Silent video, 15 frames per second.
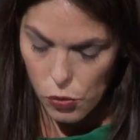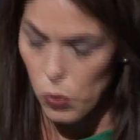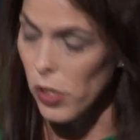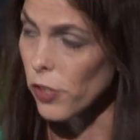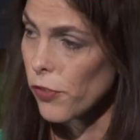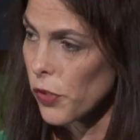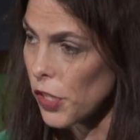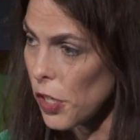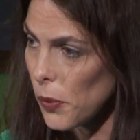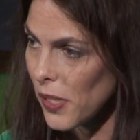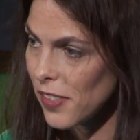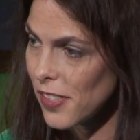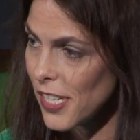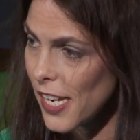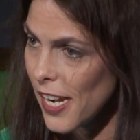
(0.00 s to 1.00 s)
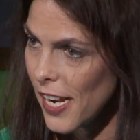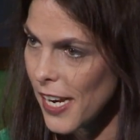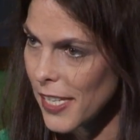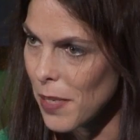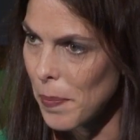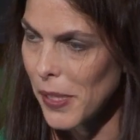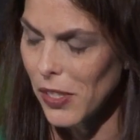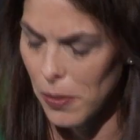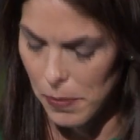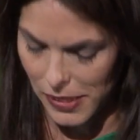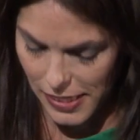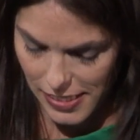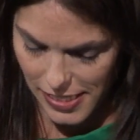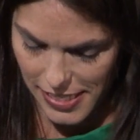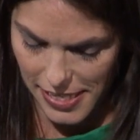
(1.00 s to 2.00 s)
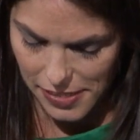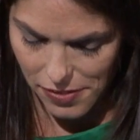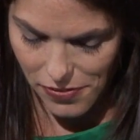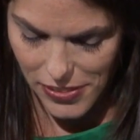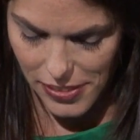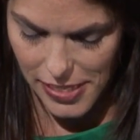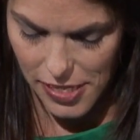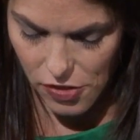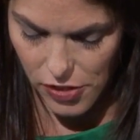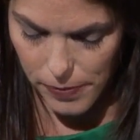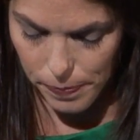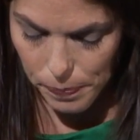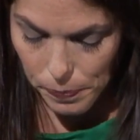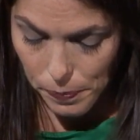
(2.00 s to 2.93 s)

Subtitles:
worked for the USDA and the Bill and Melinda Gates Foundation.